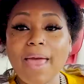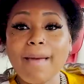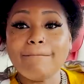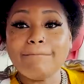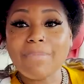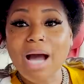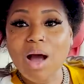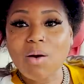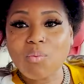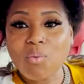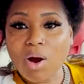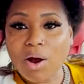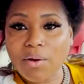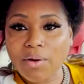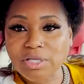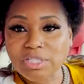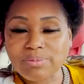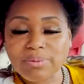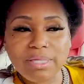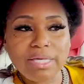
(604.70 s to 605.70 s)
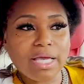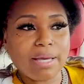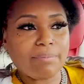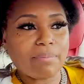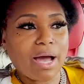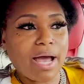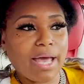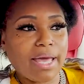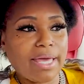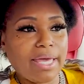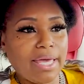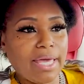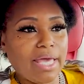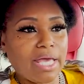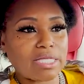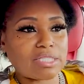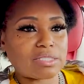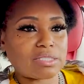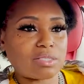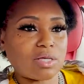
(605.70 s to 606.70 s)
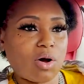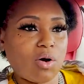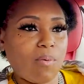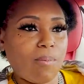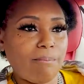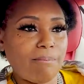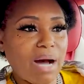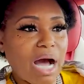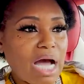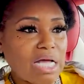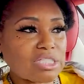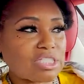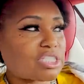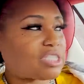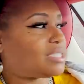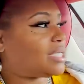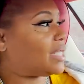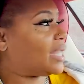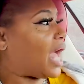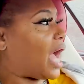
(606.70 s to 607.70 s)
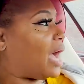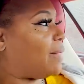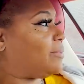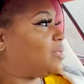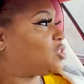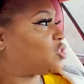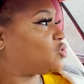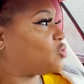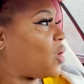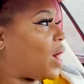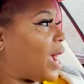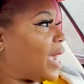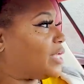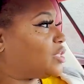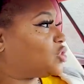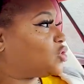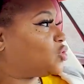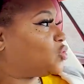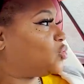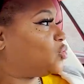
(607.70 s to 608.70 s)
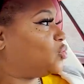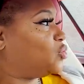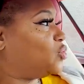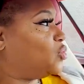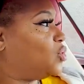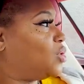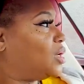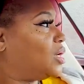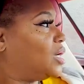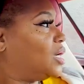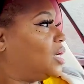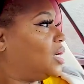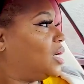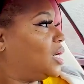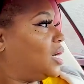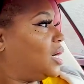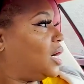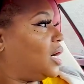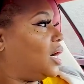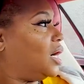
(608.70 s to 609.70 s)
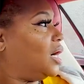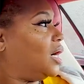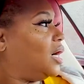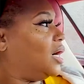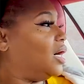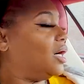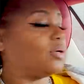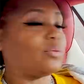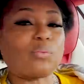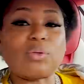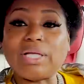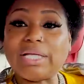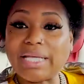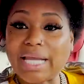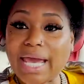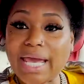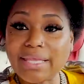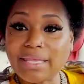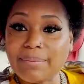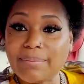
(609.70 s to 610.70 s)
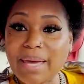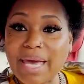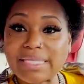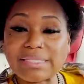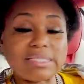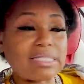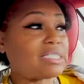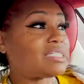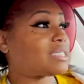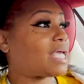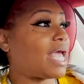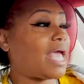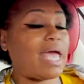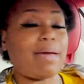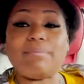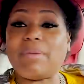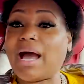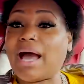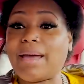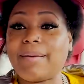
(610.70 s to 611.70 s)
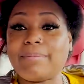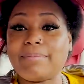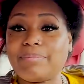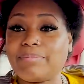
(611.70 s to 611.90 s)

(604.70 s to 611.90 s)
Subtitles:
my words be in my head so much that I be trying to relay the message and my